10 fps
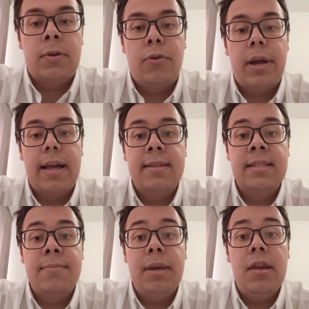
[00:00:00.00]
Regarding
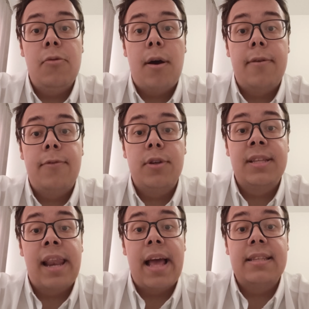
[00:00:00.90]
the meaning, while at
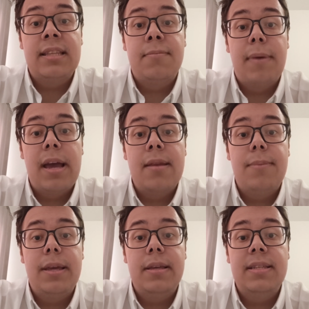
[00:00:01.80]
first glance it might
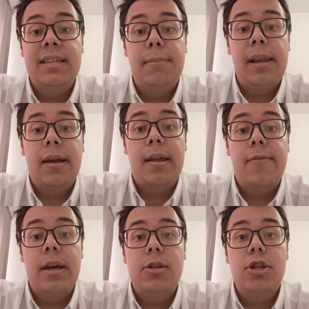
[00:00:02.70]
be similarly
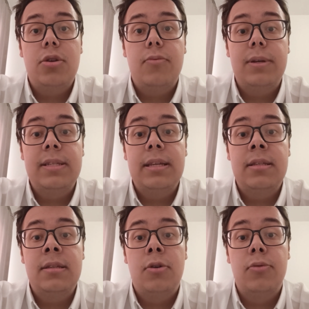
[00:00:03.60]
conventional with the
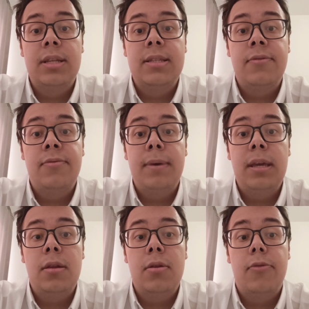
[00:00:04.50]
denotative
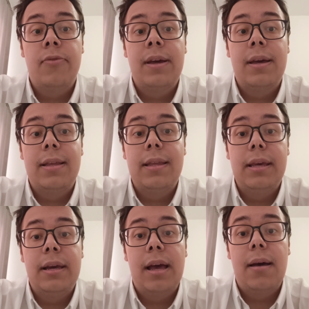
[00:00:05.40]
meaning of
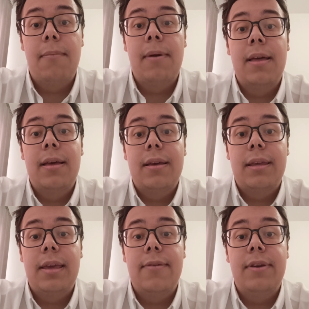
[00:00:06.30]
Nikam
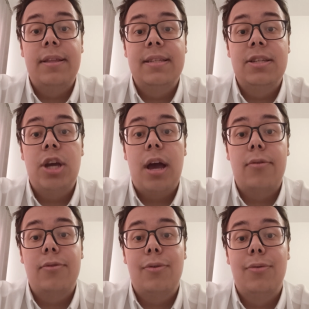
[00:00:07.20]
giving the
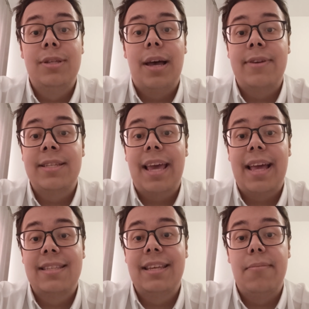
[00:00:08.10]
child who suffers
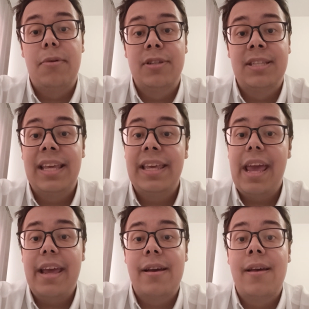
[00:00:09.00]
cancer a birthday
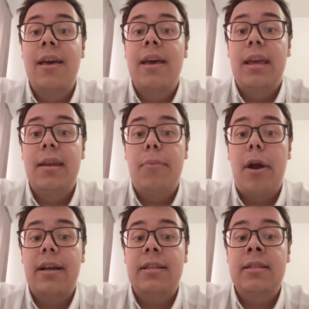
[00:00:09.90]
cake, in
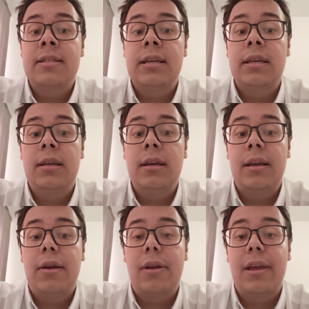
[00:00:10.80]
practice it
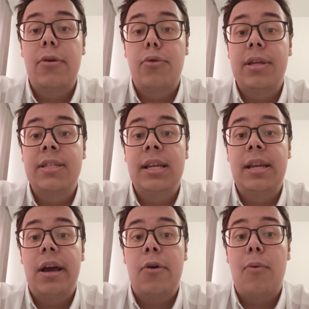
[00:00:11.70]

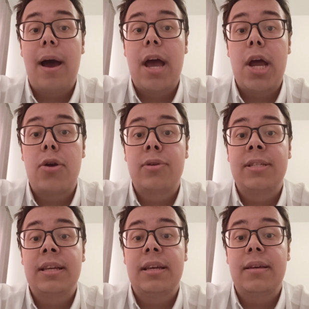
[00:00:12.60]
increasingly
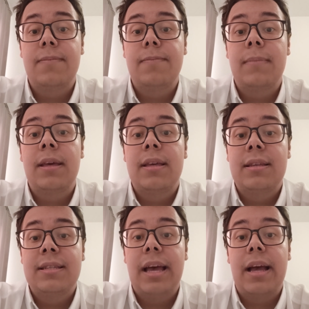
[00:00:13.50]
acquires a
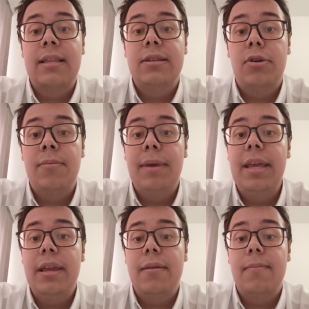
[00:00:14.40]
secondary
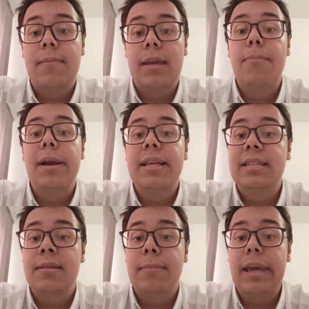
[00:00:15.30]
meaning,
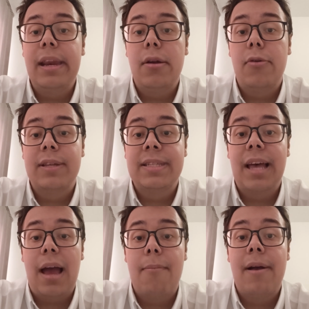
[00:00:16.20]
implicit meaning over
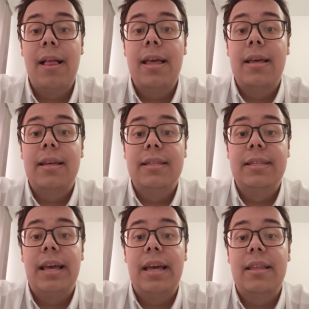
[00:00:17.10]
time,
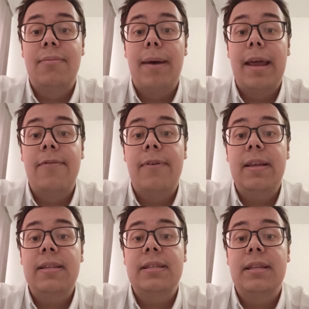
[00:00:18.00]
that
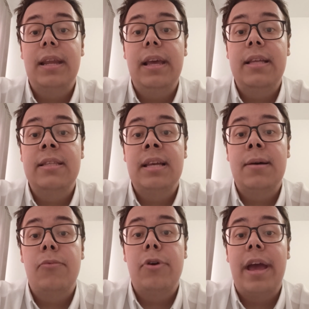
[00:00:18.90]
manifests in Nick in
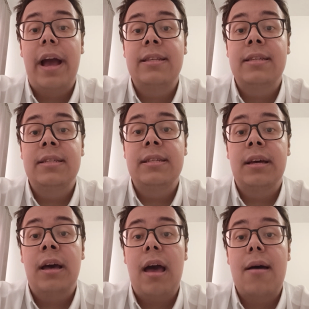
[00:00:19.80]
some way acting as
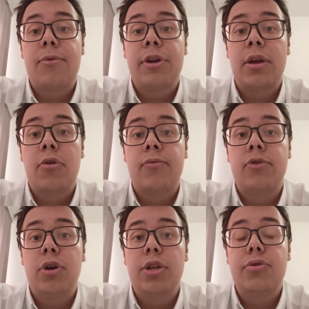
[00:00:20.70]
a harbinger of
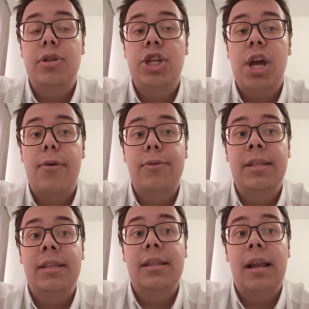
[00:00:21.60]
joy to the child,
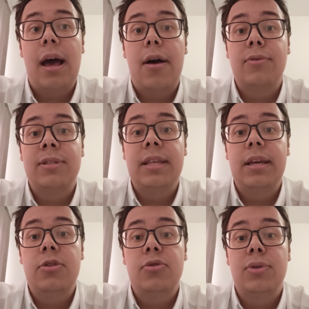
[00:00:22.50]
and it allows
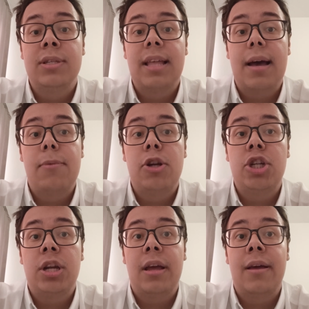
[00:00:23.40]
Nick to
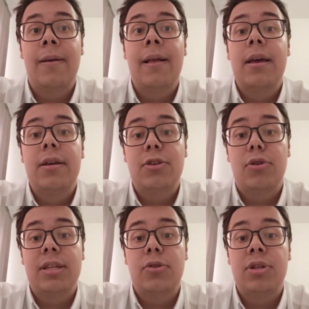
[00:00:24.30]
establish a
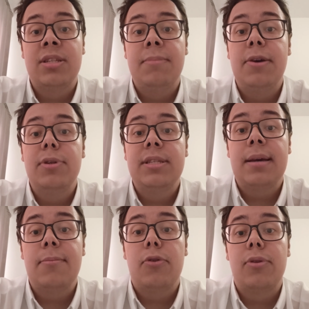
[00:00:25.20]
certain
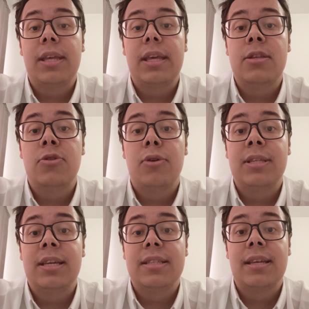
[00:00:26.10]
credibility among his
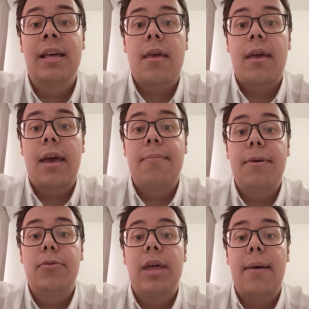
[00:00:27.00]
audience and
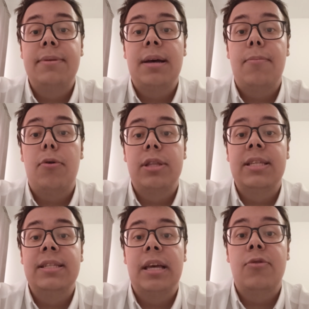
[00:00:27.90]
build up support
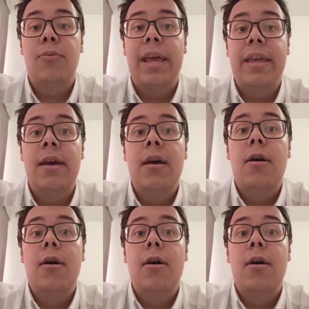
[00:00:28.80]
in that way.